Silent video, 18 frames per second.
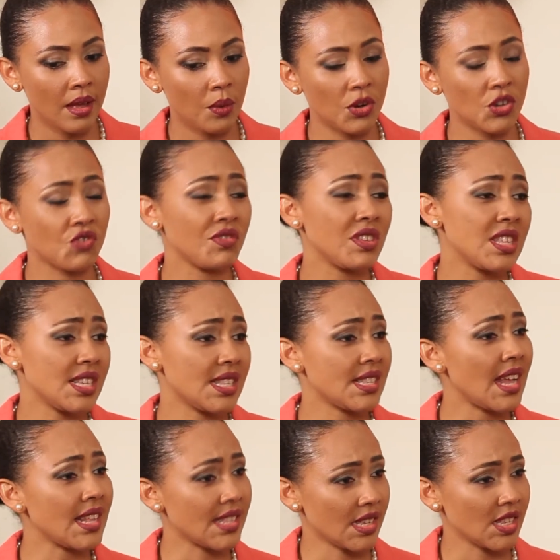which really
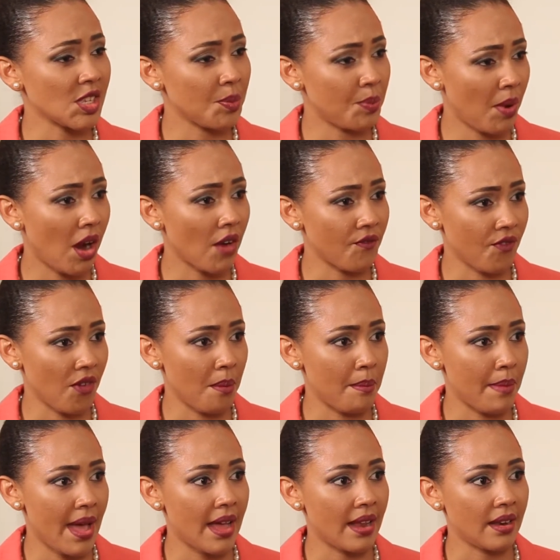sets us apart
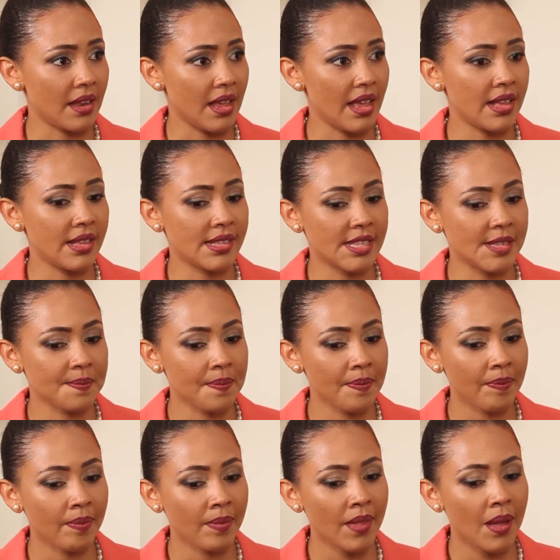from men, is
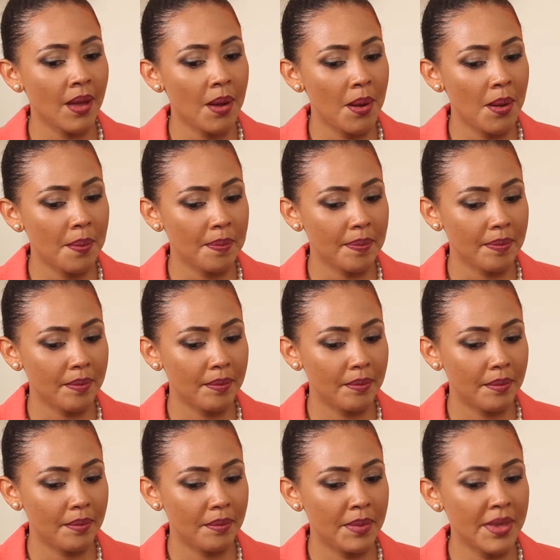
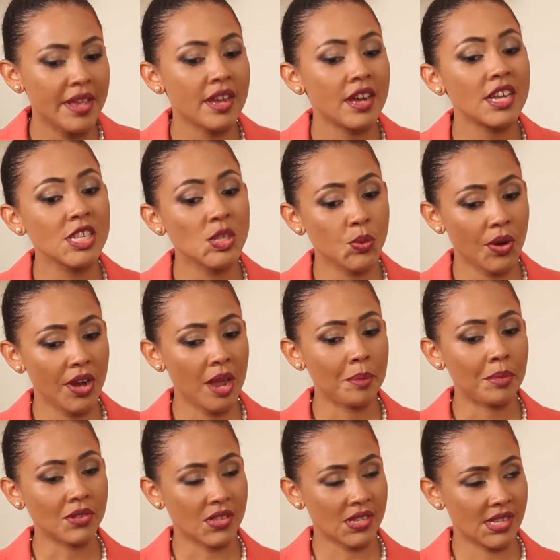because we're
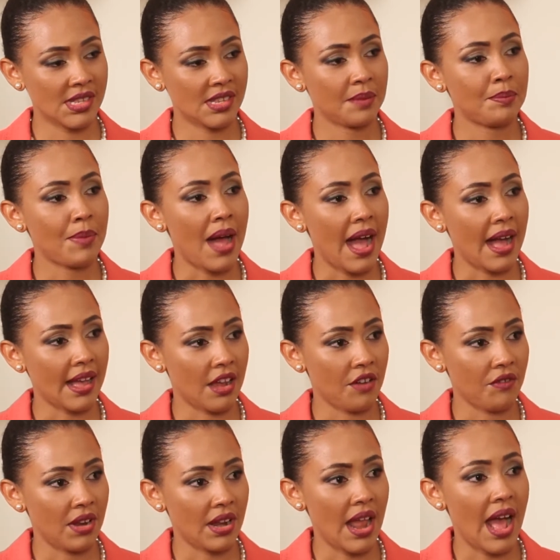able to sit back
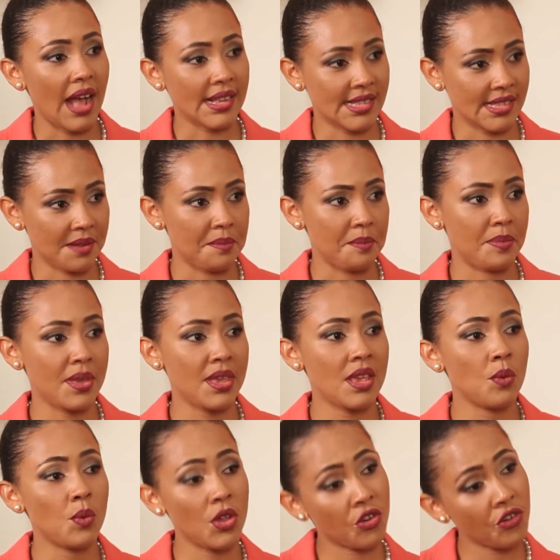and relax and
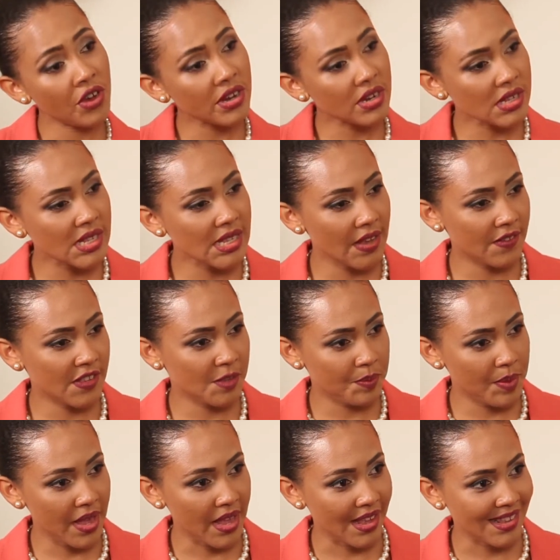we create a safe
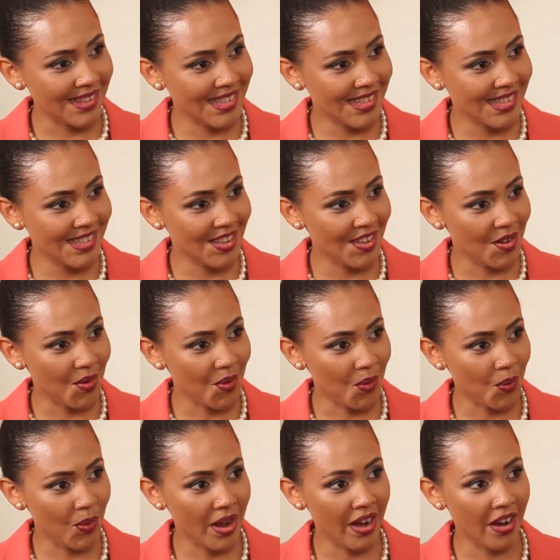space
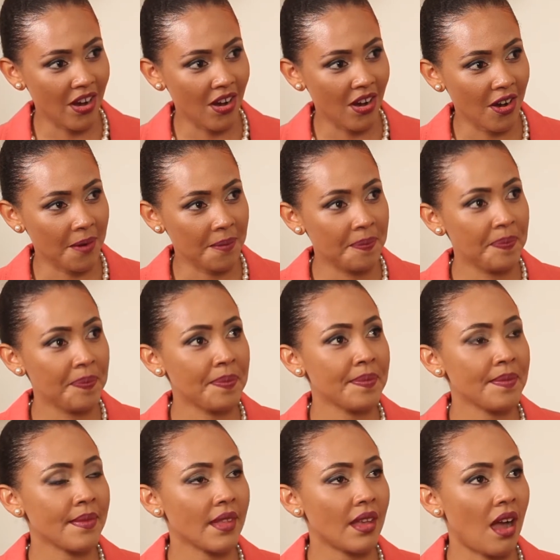where
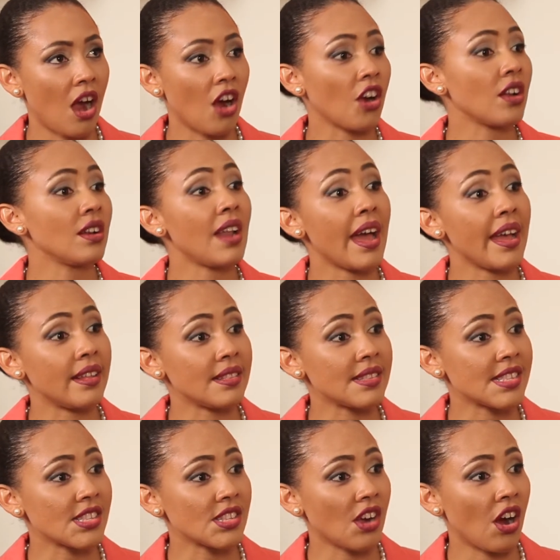our
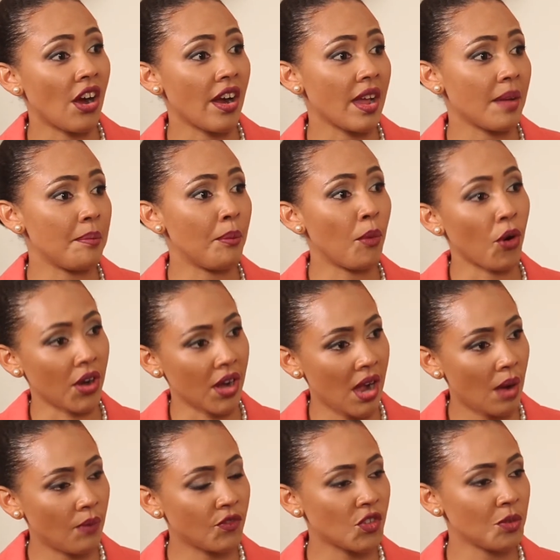clients are more
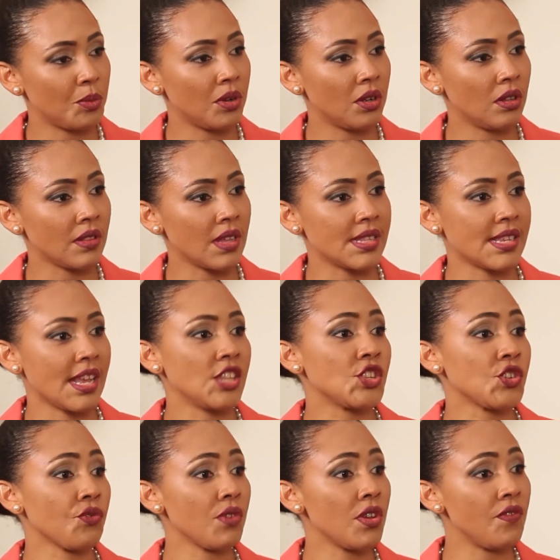comfortable. They tend
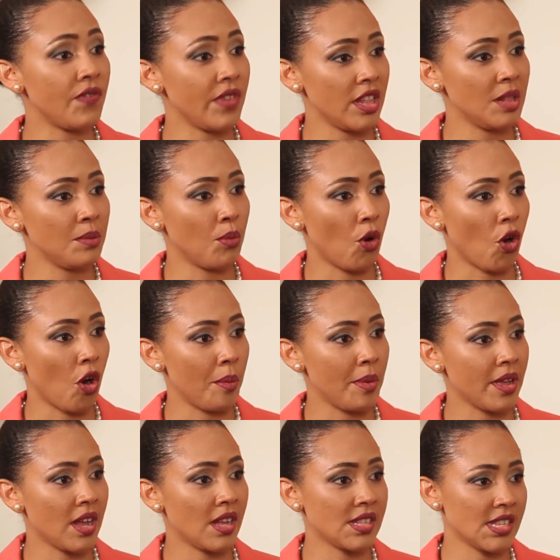to reveal more
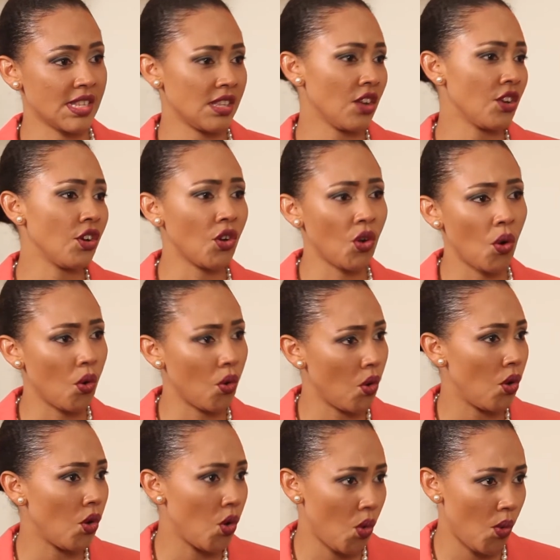because it's not a go,
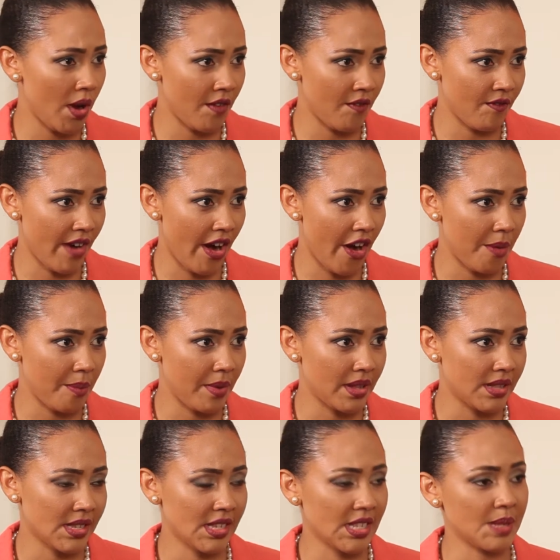go, go
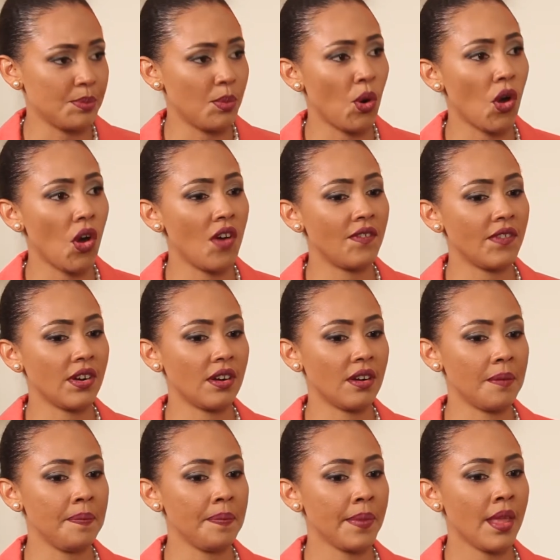environment. It's more of
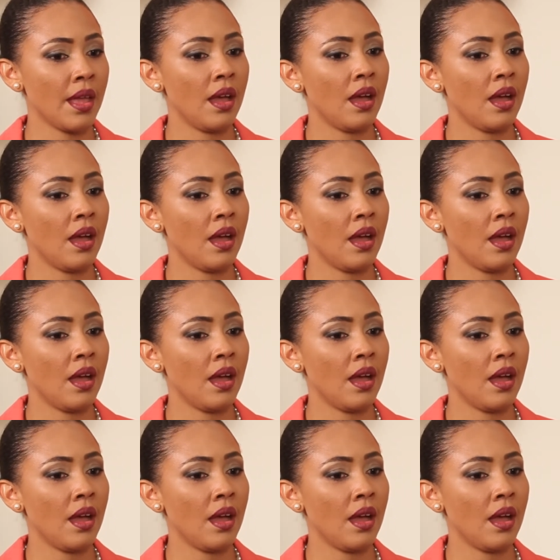a,